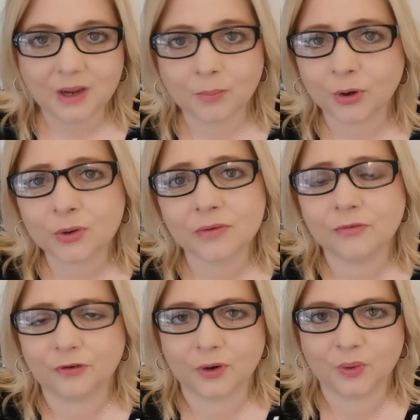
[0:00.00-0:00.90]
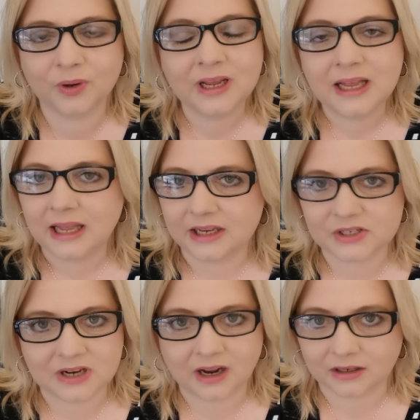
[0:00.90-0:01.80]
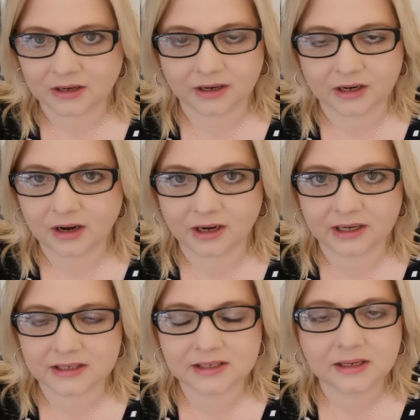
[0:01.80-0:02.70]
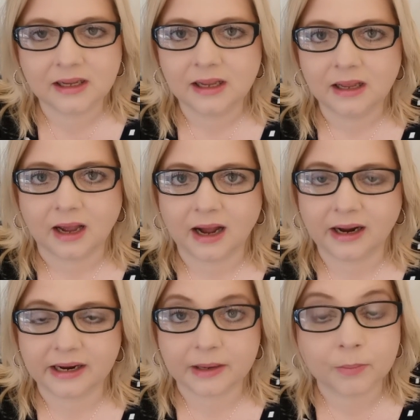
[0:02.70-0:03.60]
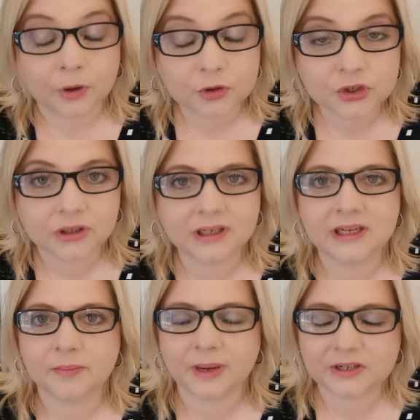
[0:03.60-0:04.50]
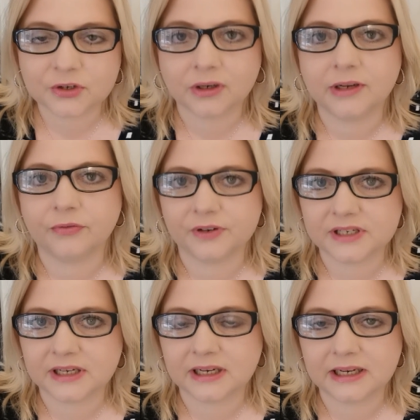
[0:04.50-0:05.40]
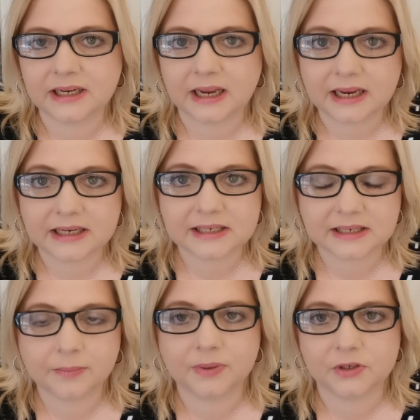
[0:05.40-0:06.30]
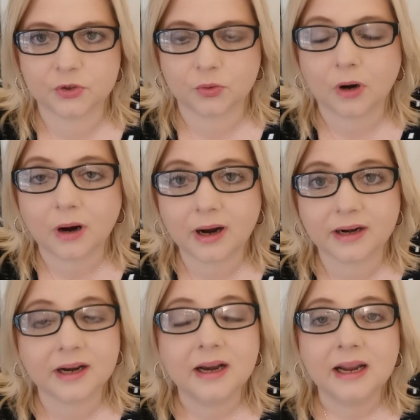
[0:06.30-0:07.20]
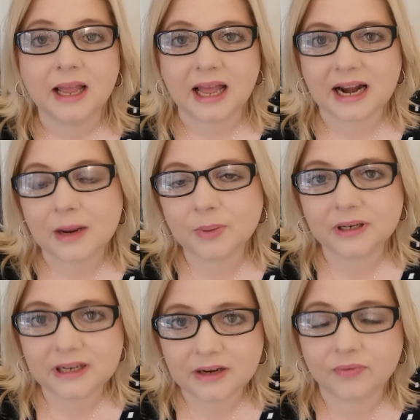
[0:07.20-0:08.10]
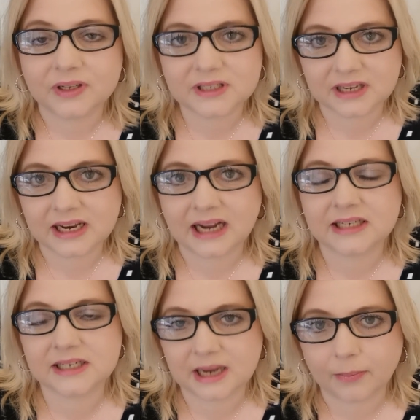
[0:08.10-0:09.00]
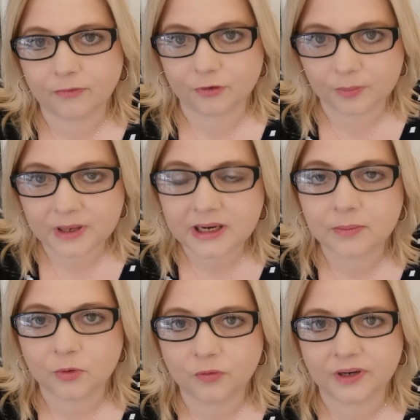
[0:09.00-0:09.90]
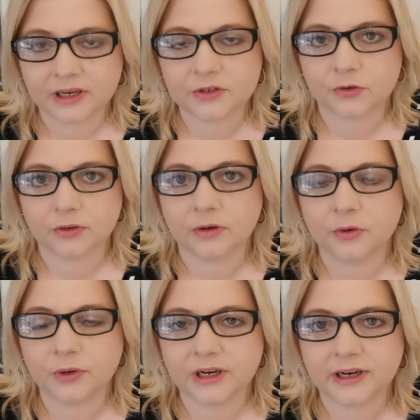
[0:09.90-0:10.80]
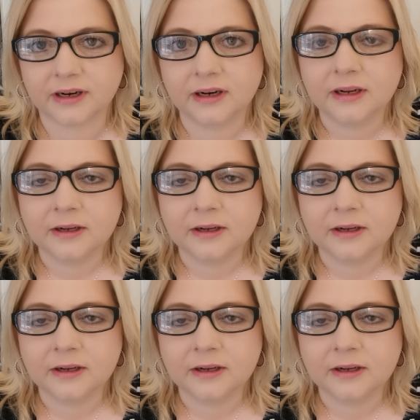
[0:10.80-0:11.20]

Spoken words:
broken phone is not gonna cut it. Emotionally, mentally, physically, it is simply too hard. And I believe it's the next step for me moving into the new year,